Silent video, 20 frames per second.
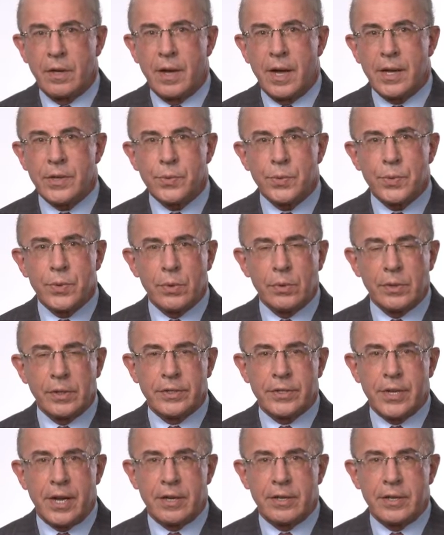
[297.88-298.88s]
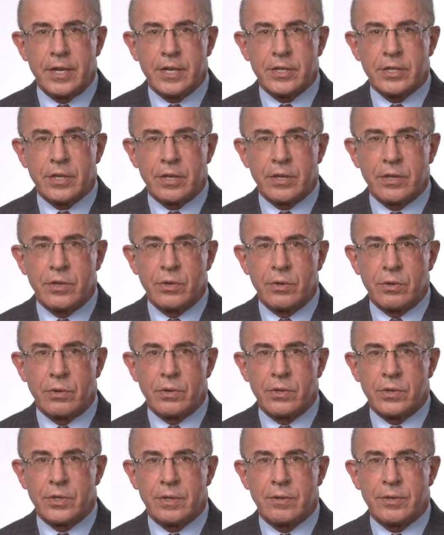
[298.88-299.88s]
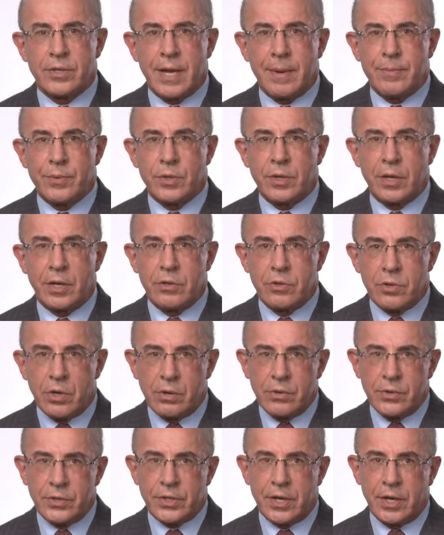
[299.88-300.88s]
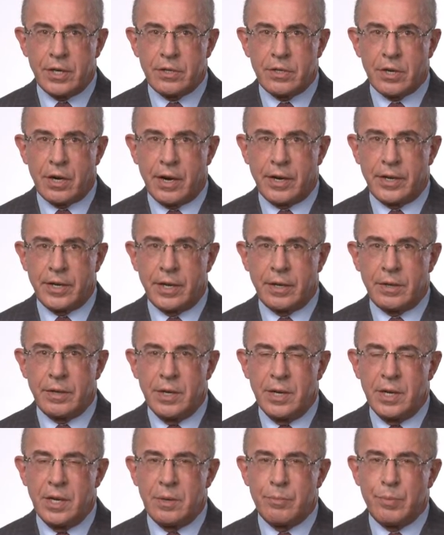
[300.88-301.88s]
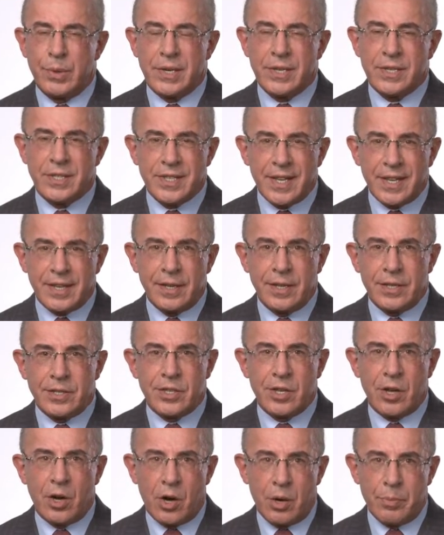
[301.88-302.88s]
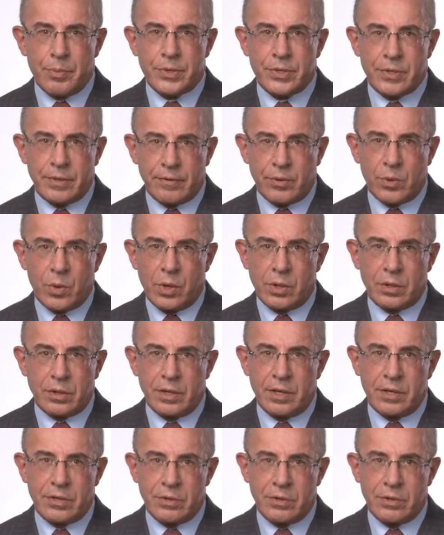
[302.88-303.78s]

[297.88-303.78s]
As with all the techniques I use, there is absolutely no skin tightening because that is the opposite of quality